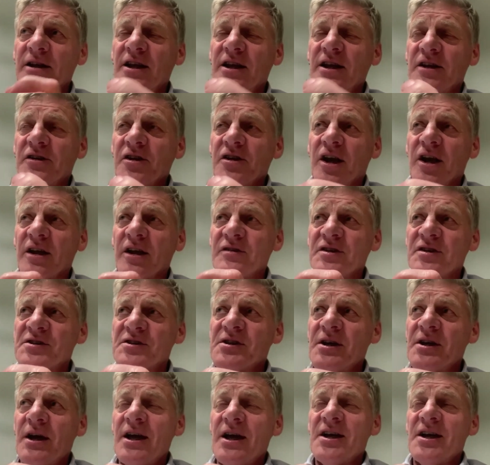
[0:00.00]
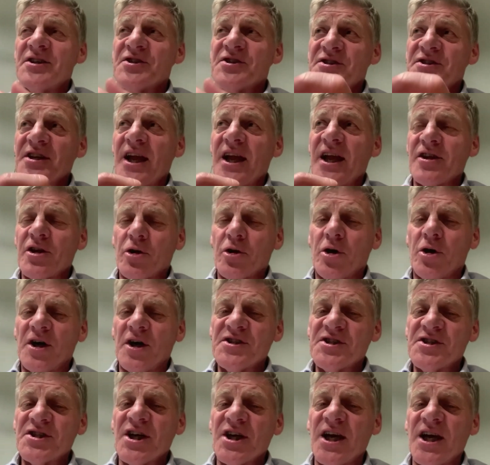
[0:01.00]
delivers
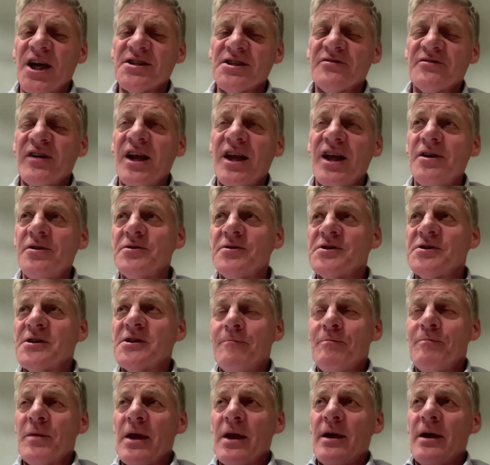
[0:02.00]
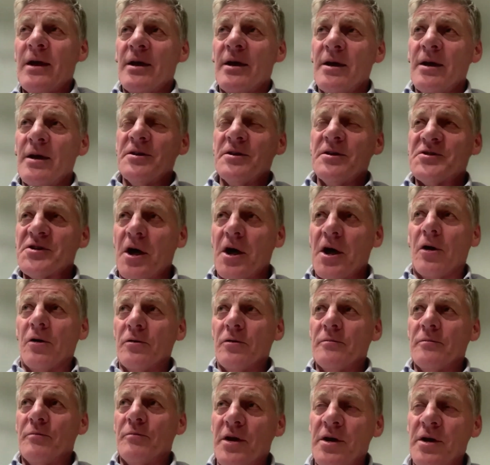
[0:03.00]
standardised change values. So
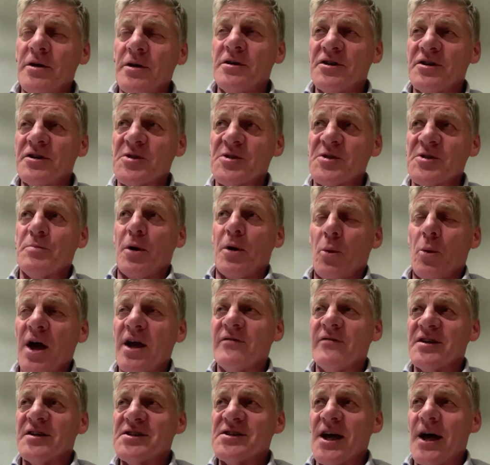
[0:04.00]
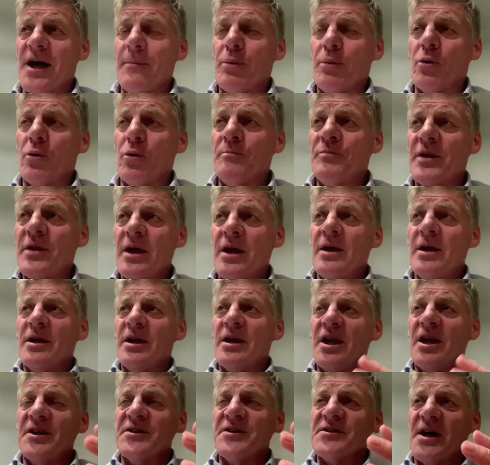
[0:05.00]
just by way of example,
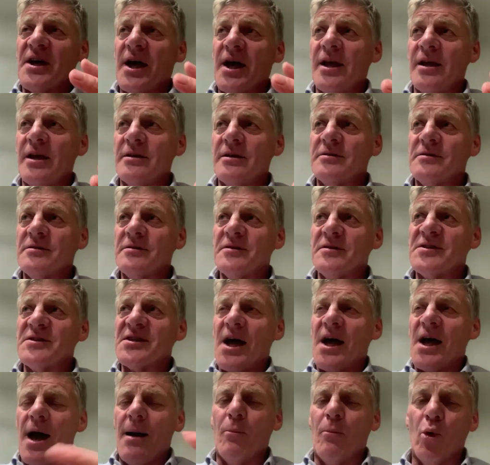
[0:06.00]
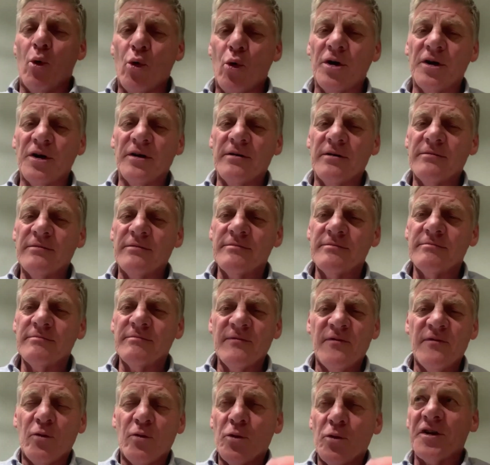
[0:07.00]
here's a Samoan
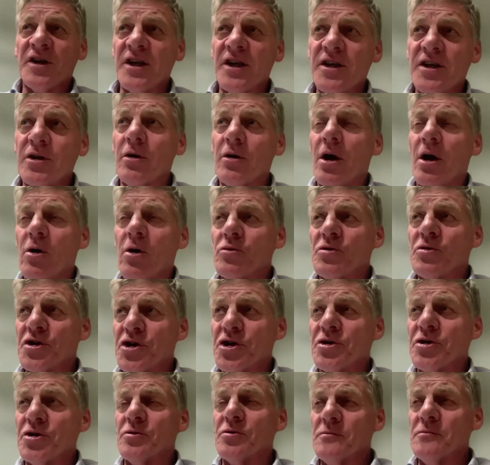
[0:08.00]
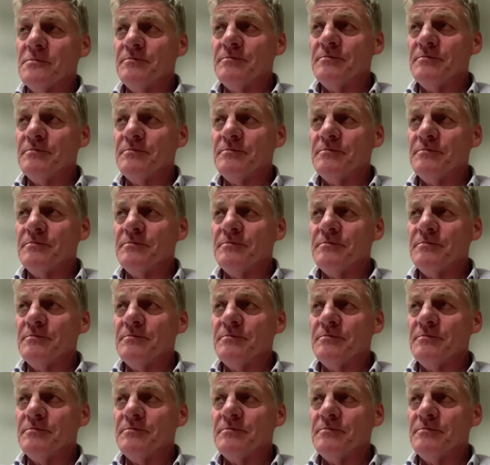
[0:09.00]
14-year-old girl,